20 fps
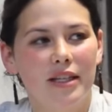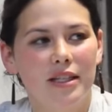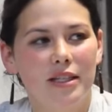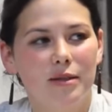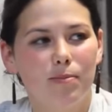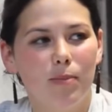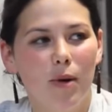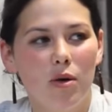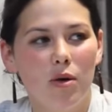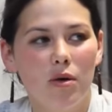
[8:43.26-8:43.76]
I
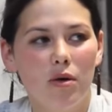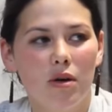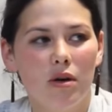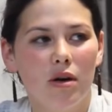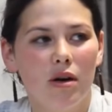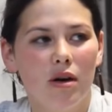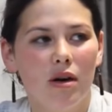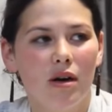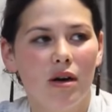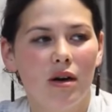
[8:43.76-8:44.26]

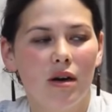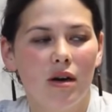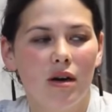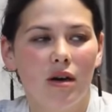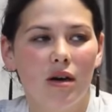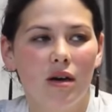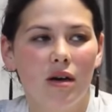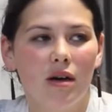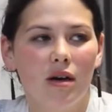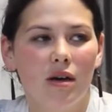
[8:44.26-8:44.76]
spoke
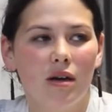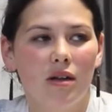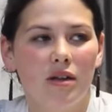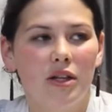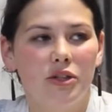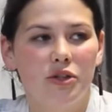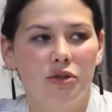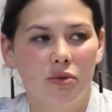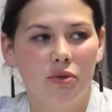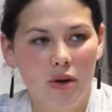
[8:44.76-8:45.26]

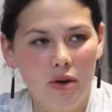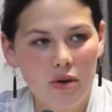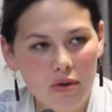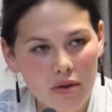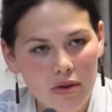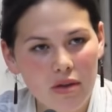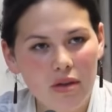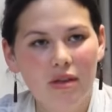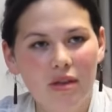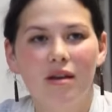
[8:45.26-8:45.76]
the
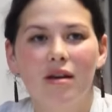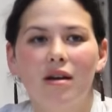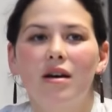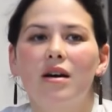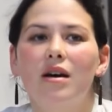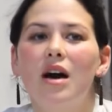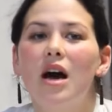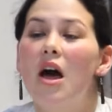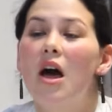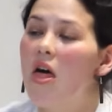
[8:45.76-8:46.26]
truth,
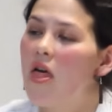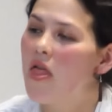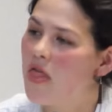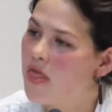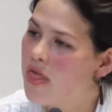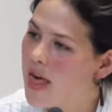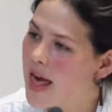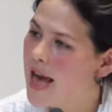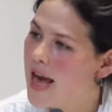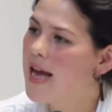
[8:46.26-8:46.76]

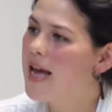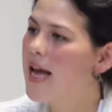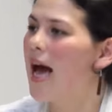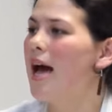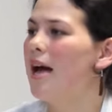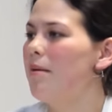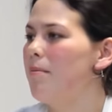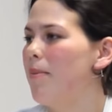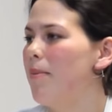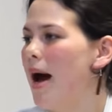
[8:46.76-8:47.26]
they
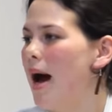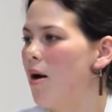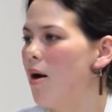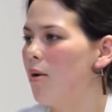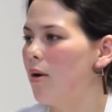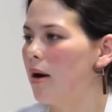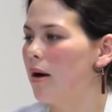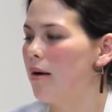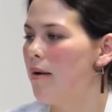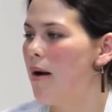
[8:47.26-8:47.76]
had
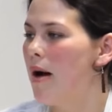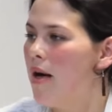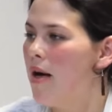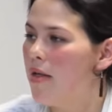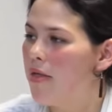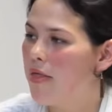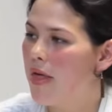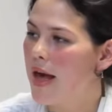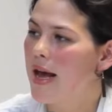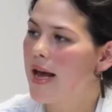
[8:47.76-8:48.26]
power.
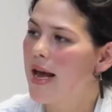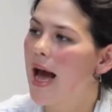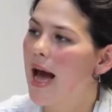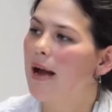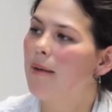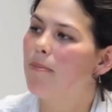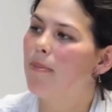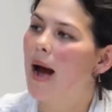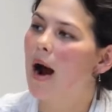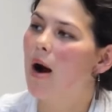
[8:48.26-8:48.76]
They
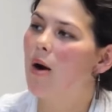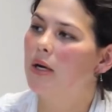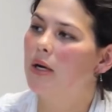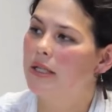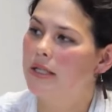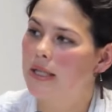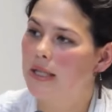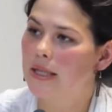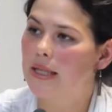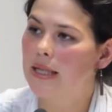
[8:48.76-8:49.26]
had power
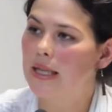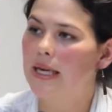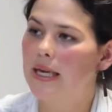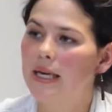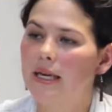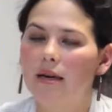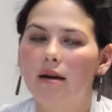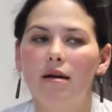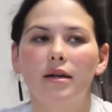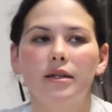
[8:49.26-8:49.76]
to
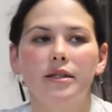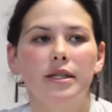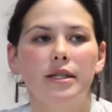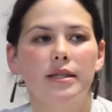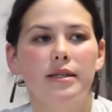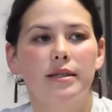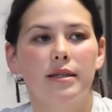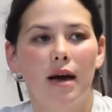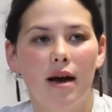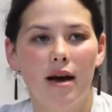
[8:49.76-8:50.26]
lead our
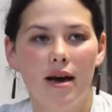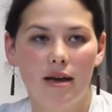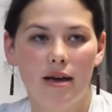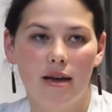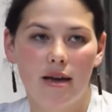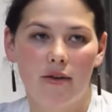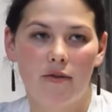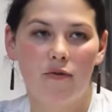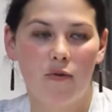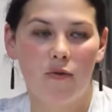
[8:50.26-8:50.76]

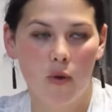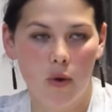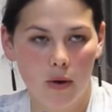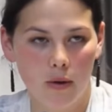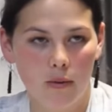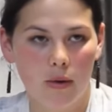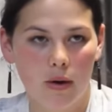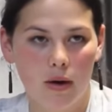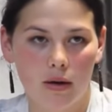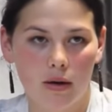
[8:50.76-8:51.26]
society
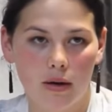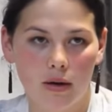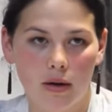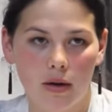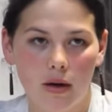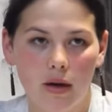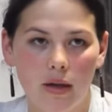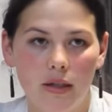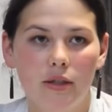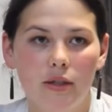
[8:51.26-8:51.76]
forward
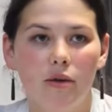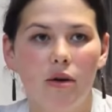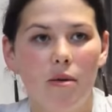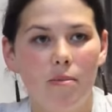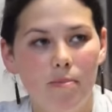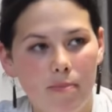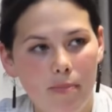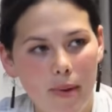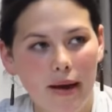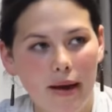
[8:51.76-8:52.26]
to a
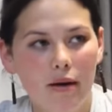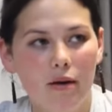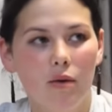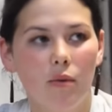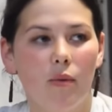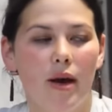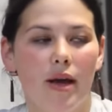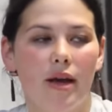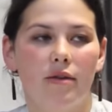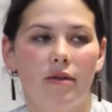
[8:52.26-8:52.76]
better
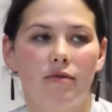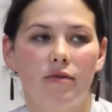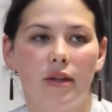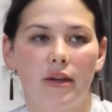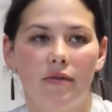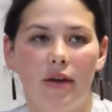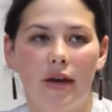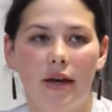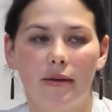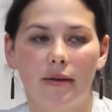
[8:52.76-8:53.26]
way of
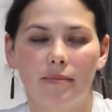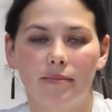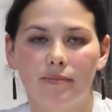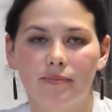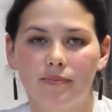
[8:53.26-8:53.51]
living.